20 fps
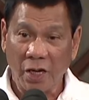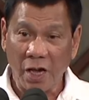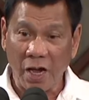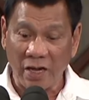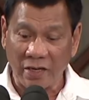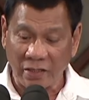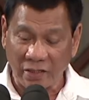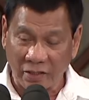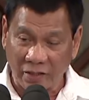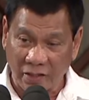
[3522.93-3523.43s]

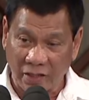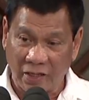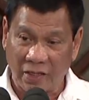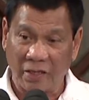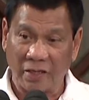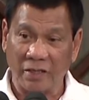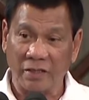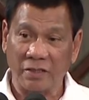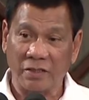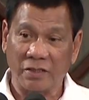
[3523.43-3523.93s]
and
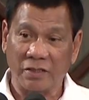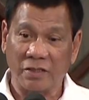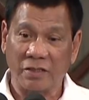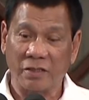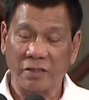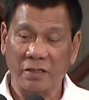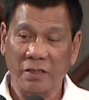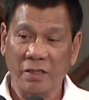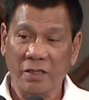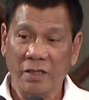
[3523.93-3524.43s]

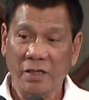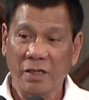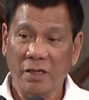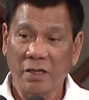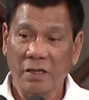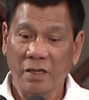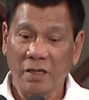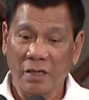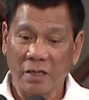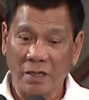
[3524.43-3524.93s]
kings,
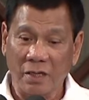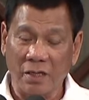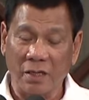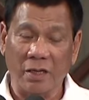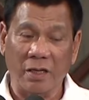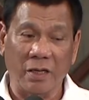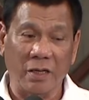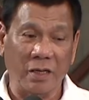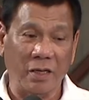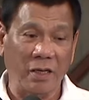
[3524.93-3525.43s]

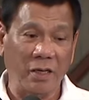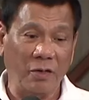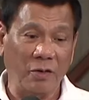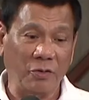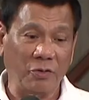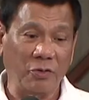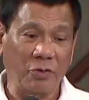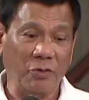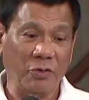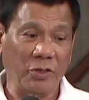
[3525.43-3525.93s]
and
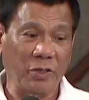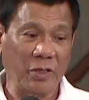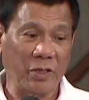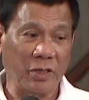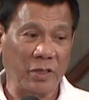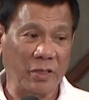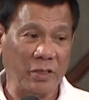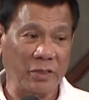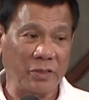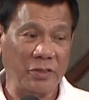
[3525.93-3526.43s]

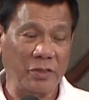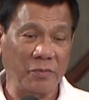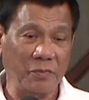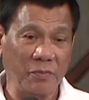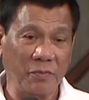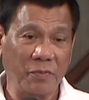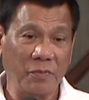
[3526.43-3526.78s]
authoritarianism.